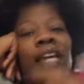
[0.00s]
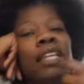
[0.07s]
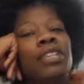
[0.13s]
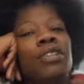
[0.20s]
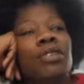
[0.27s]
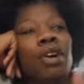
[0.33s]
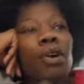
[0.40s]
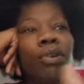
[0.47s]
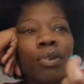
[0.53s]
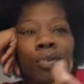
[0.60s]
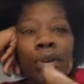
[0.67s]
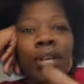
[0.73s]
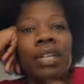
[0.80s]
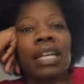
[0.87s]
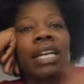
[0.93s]
You go to
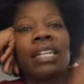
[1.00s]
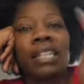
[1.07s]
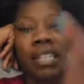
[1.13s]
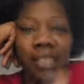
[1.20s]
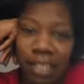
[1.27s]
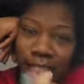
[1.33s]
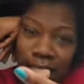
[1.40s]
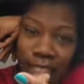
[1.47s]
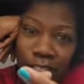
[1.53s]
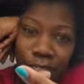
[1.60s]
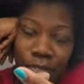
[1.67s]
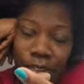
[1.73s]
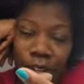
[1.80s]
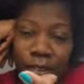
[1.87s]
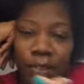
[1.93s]
work and you're looking at your
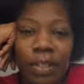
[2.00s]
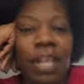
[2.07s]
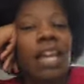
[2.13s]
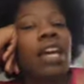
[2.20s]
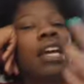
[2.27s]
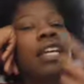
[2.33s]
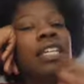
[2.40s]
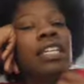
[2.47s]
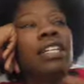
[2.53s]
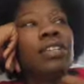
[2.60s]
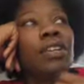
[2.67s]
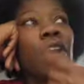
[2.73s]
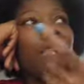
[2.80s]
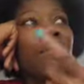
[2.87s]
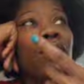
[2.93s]
phone. You
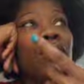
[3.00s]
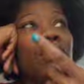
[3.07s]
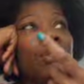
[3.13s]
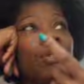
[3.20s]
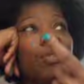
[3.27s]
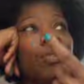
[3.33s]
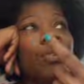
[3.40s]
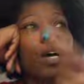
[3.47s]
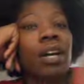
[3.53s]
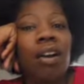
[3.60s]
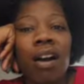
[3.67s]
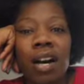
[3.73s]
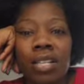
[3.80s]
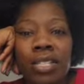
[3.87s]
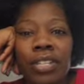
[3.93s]
go to a
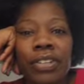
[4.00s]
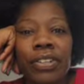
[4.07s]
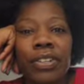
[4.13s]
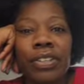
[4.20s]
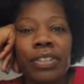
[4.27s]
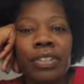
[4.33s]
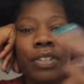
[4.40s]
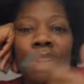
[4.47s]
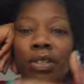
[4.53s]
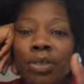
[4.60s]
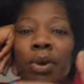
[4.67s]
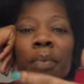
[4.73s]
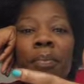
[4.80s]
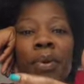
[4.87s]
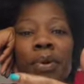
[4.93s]
concert, you go
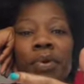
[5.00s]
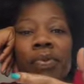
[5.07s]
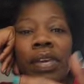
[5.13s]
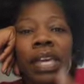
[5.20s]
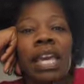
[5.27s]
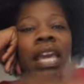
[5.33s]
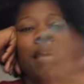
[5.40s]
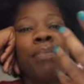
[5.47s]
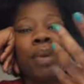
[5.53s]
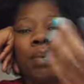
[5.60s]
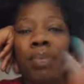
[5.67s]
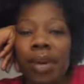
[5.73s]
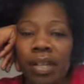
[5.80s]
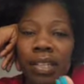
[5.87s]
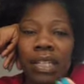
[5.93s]
to a movie, and
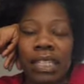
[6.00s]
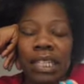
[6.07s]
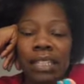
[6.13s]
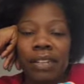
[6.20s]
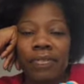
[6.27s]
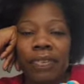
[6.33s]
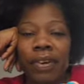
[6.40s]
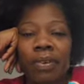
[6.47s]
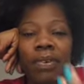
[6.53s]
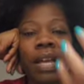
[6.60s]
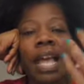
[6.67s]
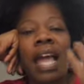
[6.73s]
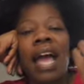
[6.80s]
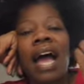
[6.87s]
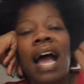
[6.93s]
people are looking at their phone.
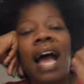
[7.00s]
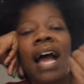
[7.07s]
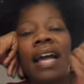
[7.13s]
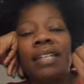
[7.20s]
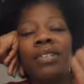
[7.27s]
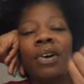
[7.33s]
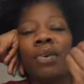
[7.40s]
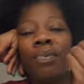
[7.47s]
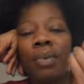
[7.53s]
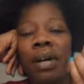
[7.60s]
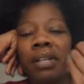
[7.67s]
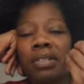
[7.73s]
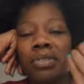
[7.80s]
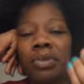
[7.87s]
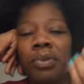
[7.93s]
I don't
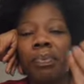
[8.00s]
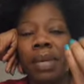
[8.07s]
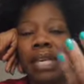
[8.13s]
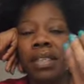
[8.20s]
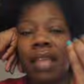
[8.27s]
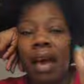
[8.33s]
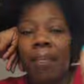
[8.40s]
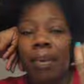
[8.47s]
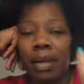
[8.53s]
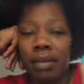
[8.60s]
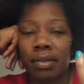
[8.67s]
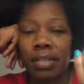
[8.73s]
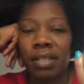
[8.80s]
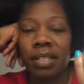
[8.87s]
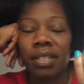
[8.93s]
want to be that
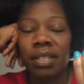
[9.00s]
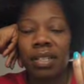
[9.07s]
person.